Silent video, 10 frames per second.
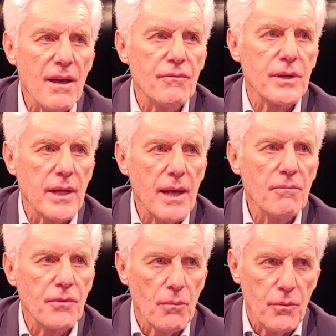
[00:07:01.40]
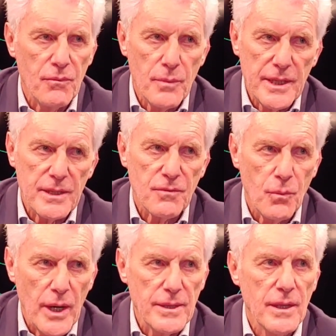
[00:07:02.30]
every game from minute
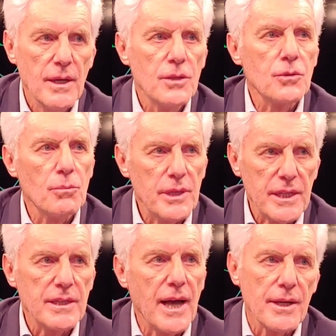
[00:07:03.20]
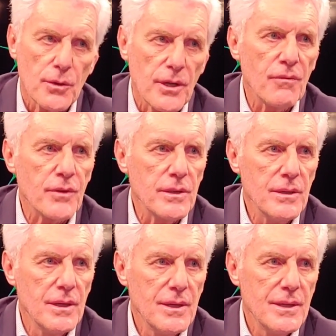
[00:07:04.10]
one to minute nine on AFCON.